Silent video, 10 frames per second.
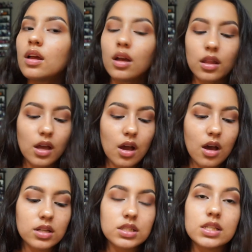that
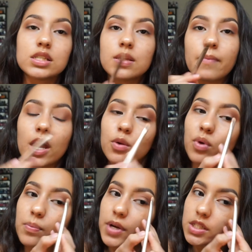honestly it doesn't matter
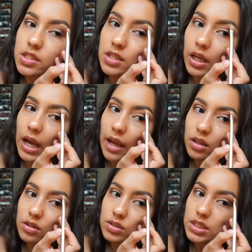what brushes like I
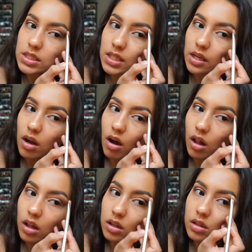use, it's like
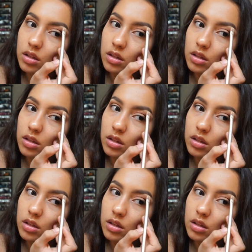all